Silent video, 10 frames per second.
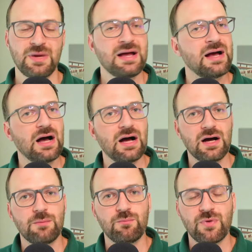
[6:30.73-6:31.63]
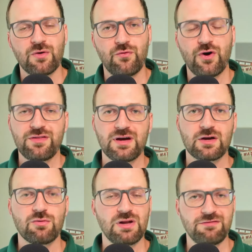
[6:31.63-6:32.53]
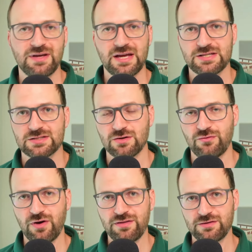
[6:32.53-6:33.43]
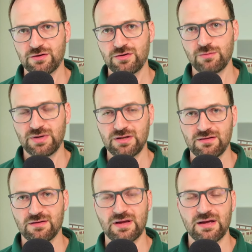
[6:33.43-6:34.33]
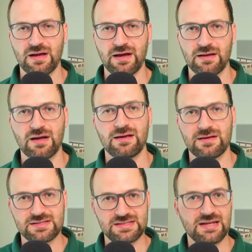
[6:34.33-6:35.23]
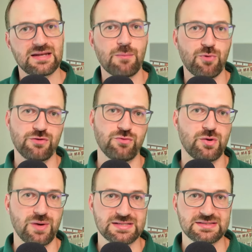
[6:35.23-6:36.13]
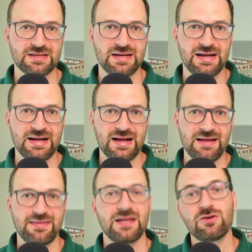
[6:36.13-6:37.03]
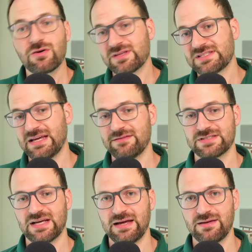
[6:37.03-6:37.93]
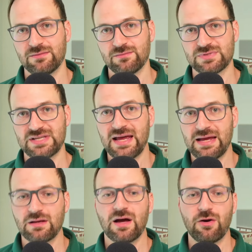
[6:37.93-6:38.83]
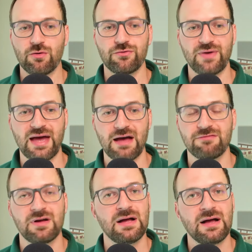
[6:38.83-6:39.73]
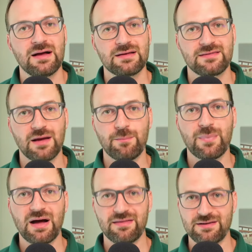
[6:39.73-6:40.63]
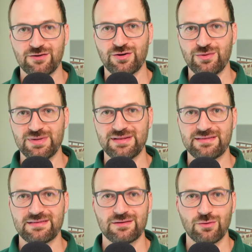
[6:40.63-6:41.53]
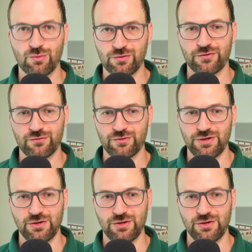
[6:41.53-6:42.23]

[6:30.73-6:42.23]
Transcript: um, further qualifications or further documents I, I can send up on request and then you're on the safe side saying i also have some other documents also for you